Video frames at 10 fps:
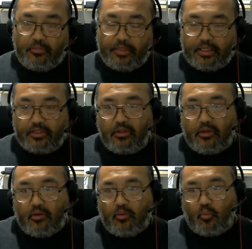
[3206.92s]
Because
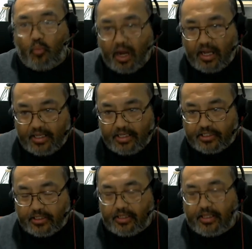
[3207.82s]
why
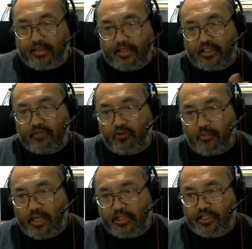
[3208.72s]
is it that this
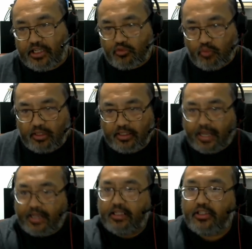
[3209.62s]
information is
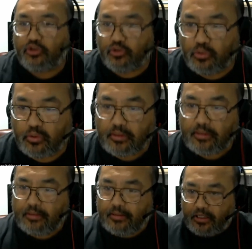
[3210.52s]
relegated to,
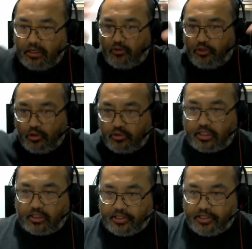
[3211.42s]
those
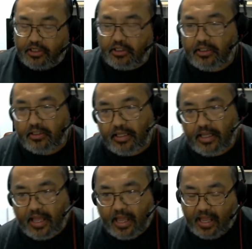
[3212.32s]
cleared,
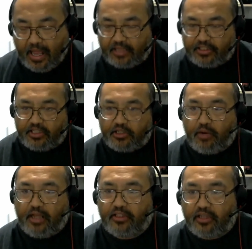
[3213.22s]
access
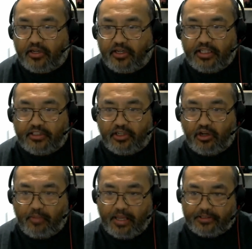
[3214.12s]
granted on a need to
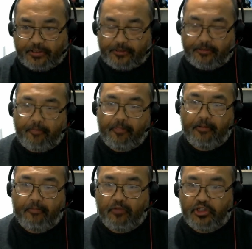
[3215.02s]
know basis?
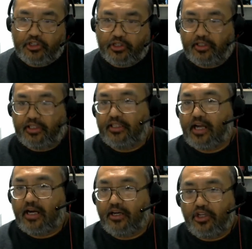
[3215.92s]
Shouldn't the
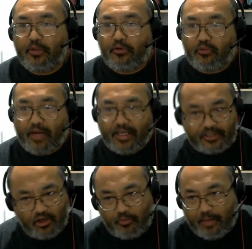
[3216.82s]
entire human
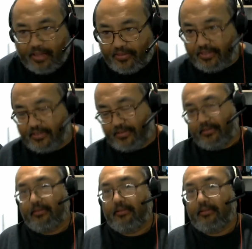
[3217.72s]
race know about this?